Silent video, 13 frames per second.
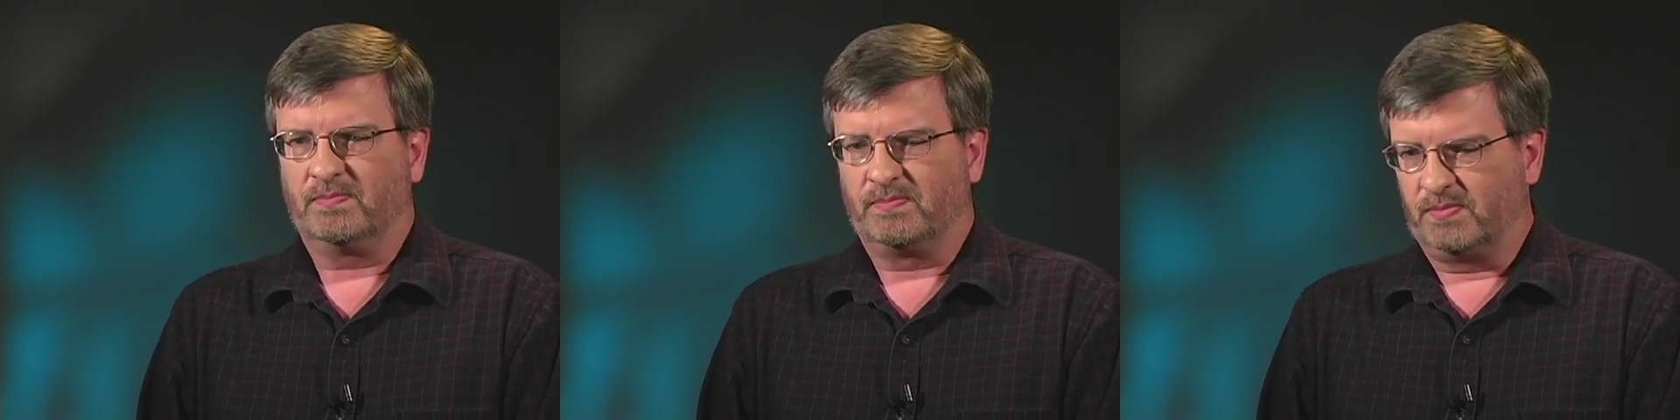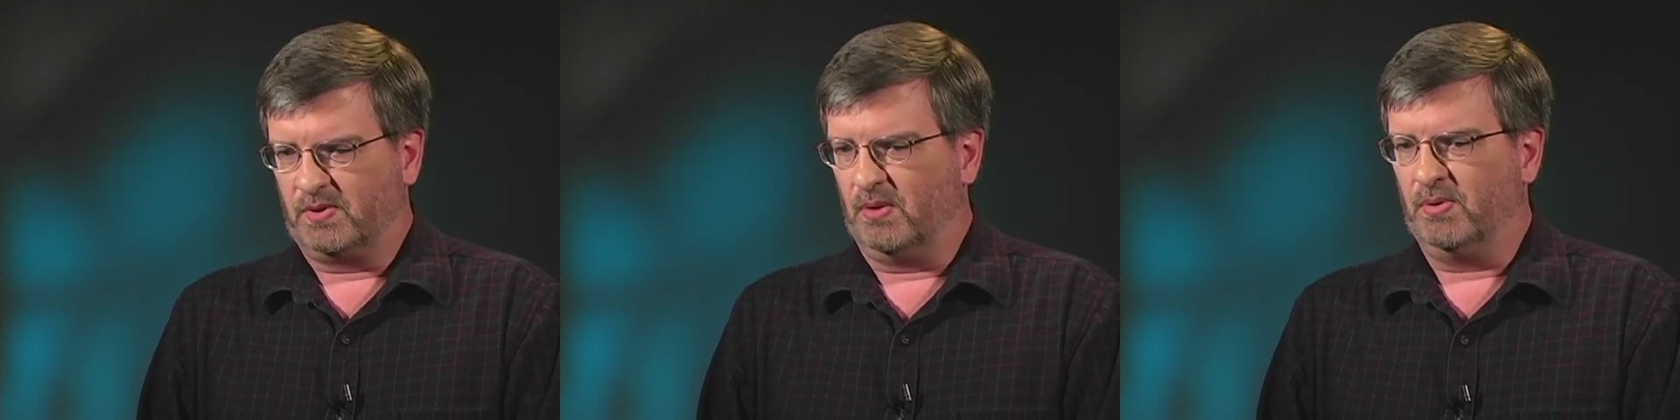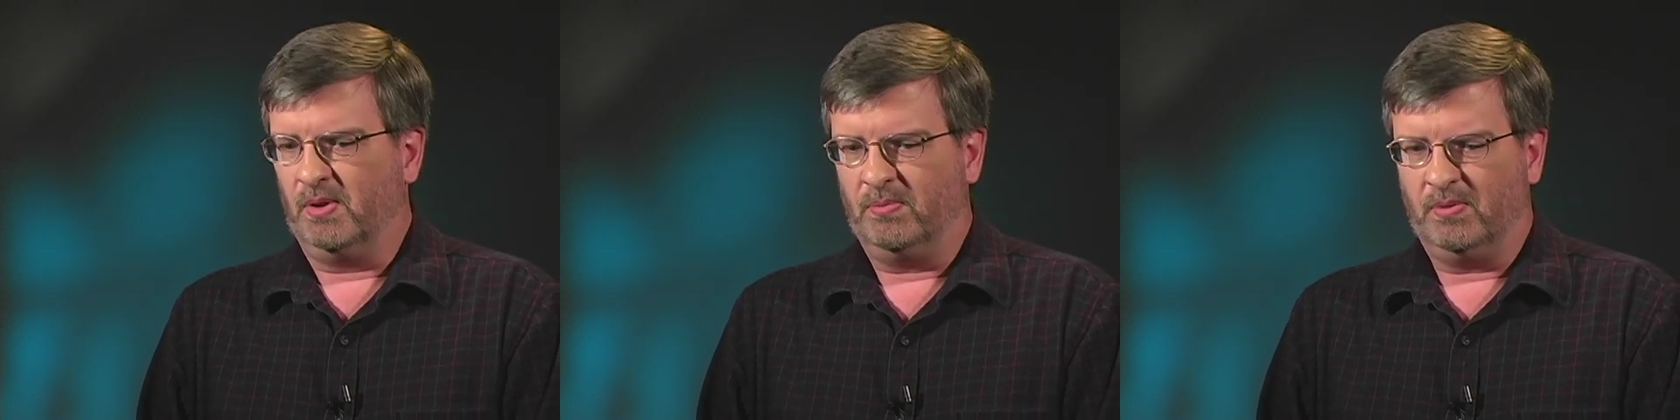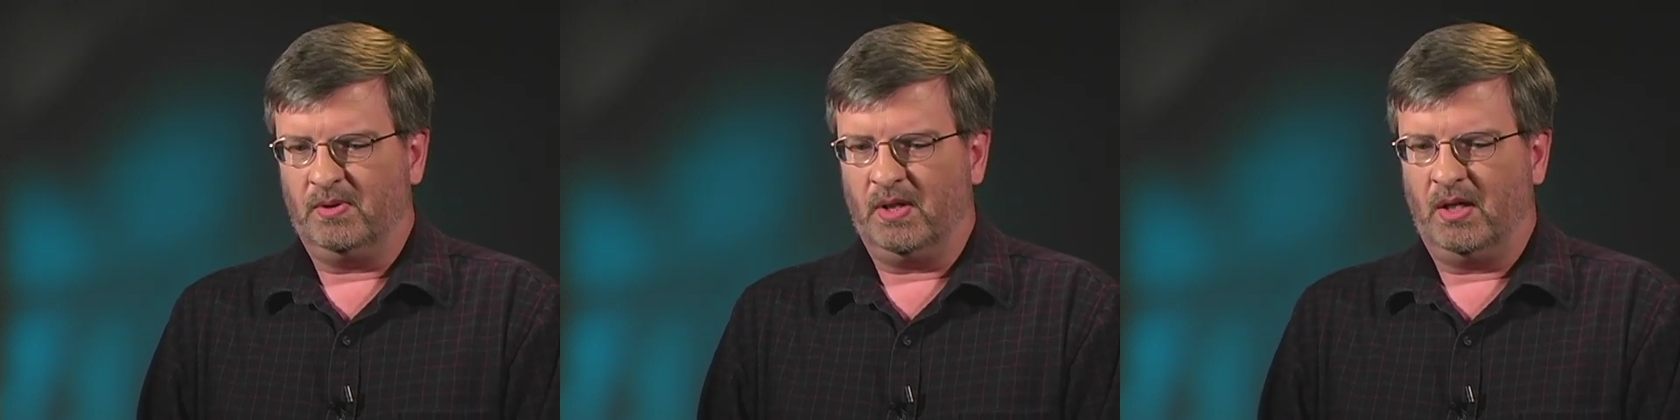Some
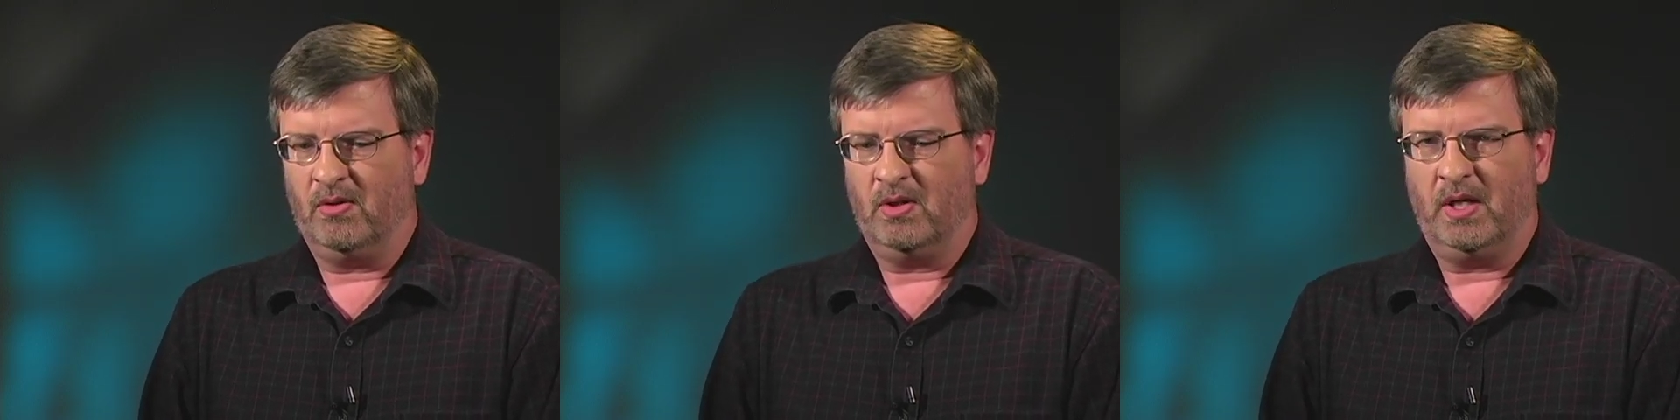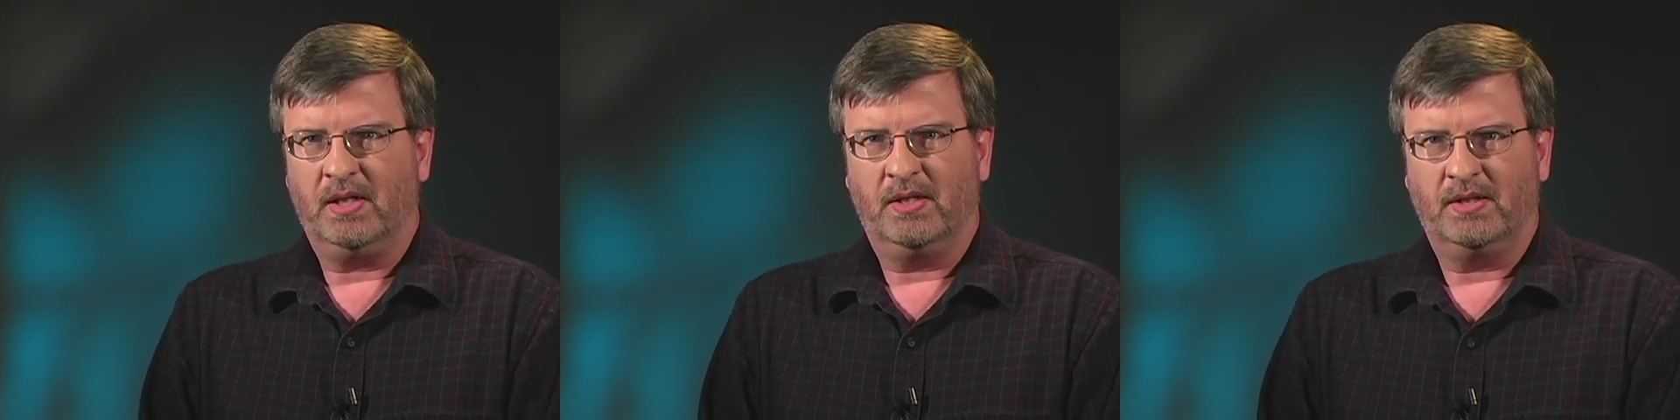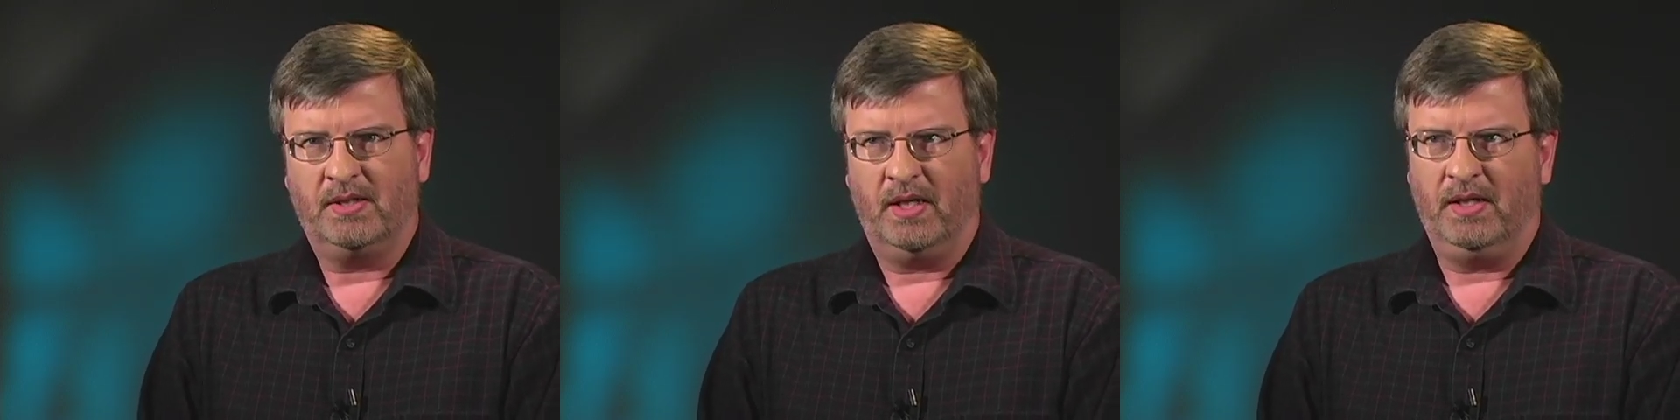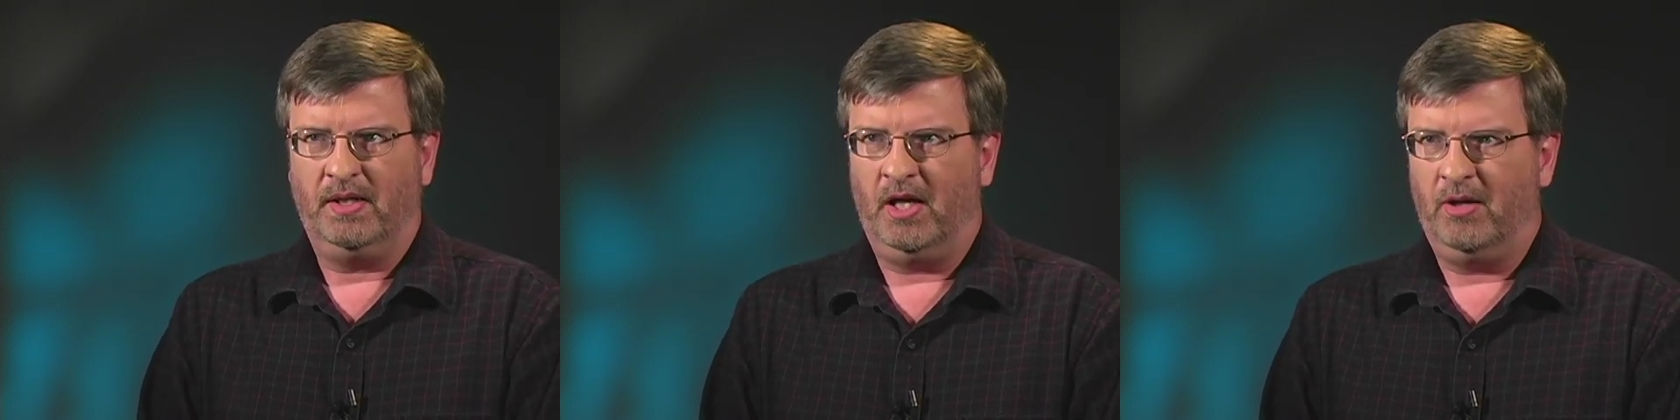people, I don't like to say
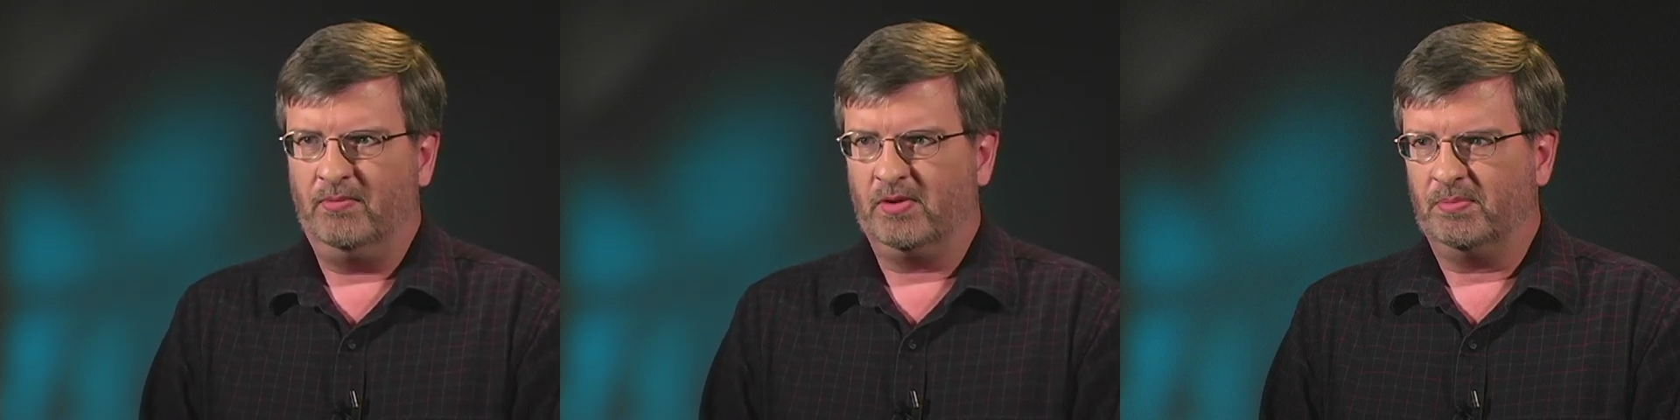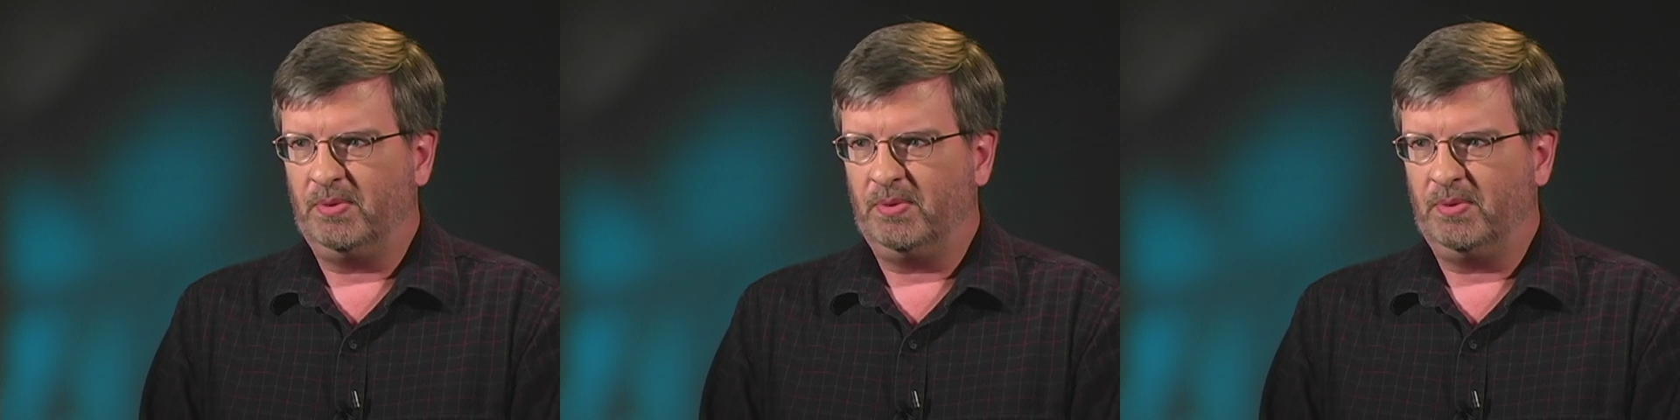names of